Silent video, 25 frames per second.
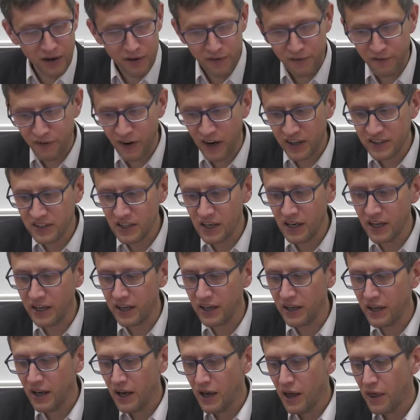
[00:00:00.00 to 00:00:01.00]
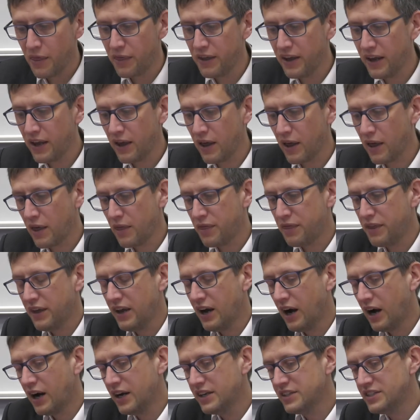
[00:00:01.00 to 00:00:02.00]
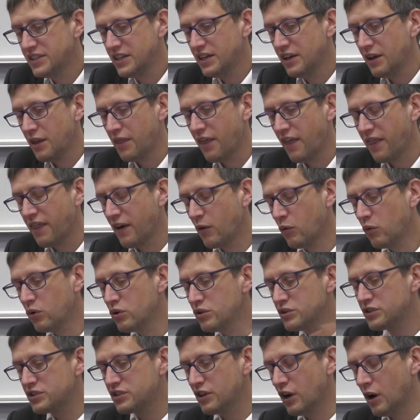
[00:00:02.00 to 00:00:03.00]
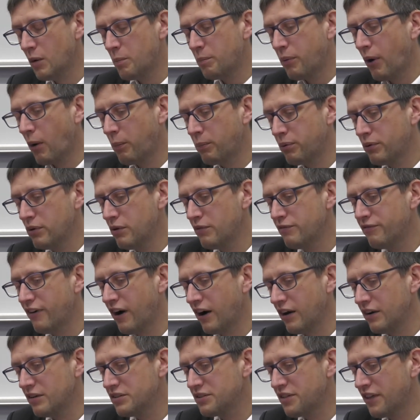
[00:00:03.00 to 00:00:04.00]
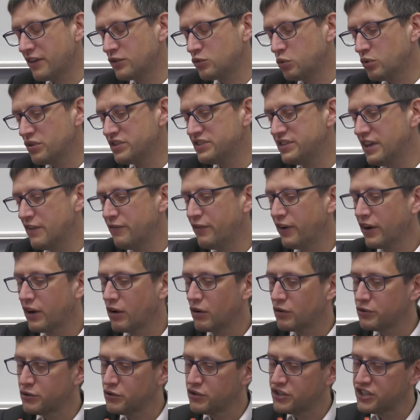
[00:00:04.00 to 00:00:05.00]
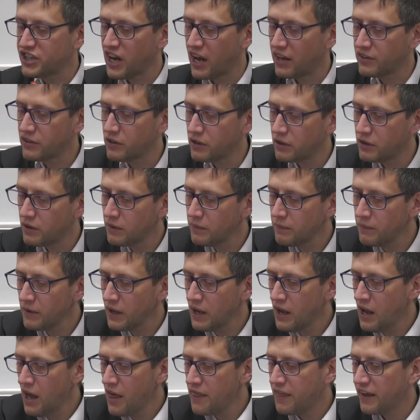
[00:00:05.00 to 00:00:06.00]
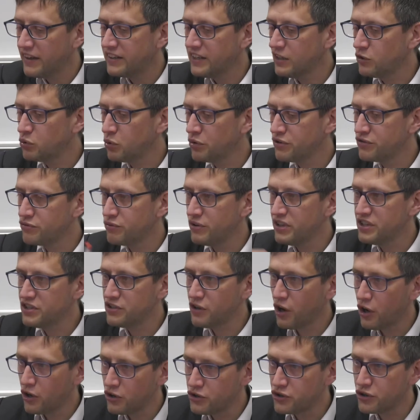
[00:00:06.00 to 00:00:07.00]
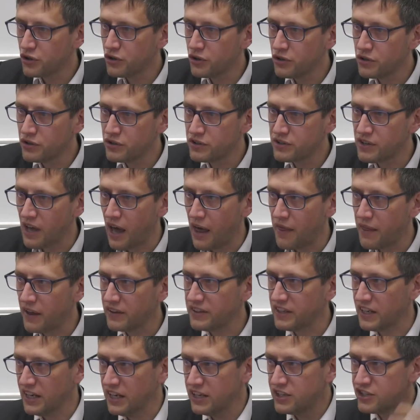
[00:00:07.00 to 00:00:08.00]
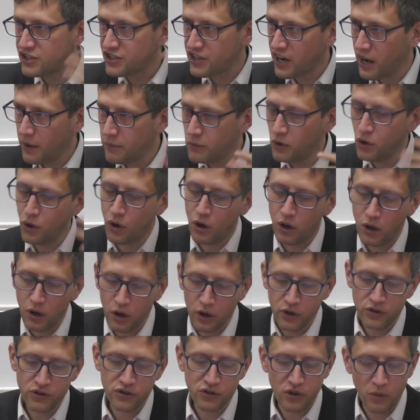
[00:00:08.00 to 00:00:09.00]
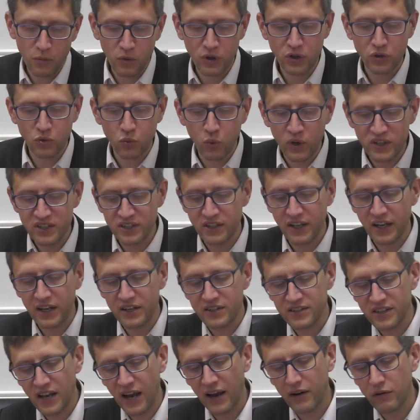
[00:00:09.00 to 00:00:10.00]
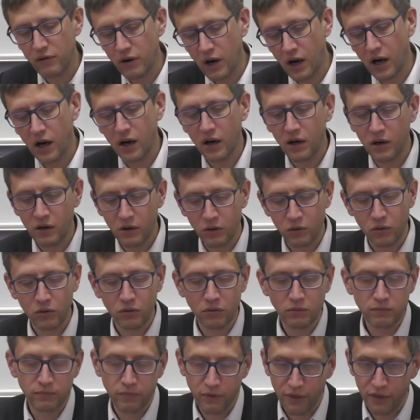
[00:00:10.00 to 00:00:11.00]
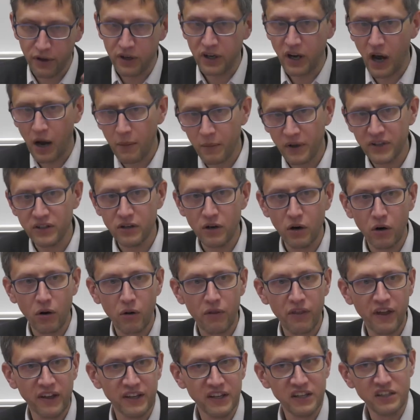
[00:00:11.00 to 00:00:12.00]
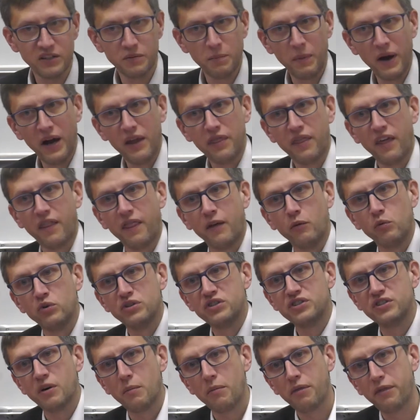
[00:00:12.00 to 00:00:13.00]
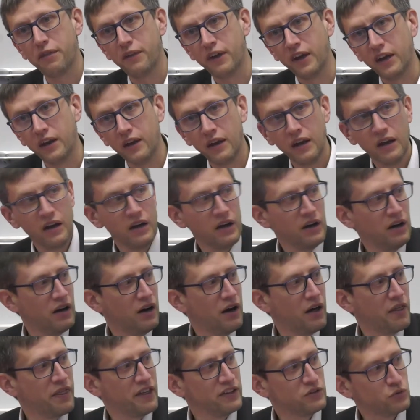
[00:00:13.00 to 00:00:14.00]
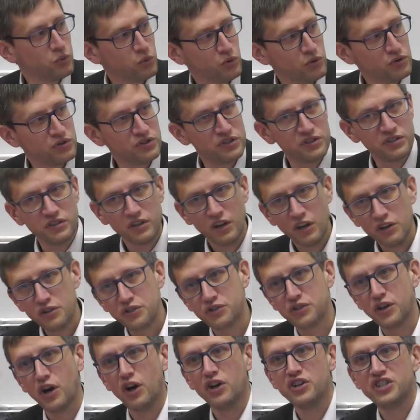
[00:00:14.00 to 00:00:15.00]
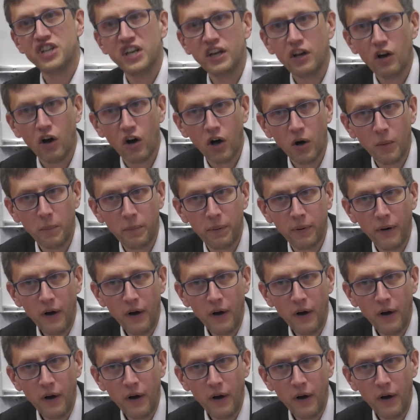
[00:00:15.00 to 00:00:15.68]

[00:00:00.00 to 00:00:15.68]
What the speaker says: finally, the idea that there was a popular violence that was difficult to channel, that it was resurgent, and that each time you heard someone whistling Sarah or the Carmagnole, then it meant that there was something that was surging up,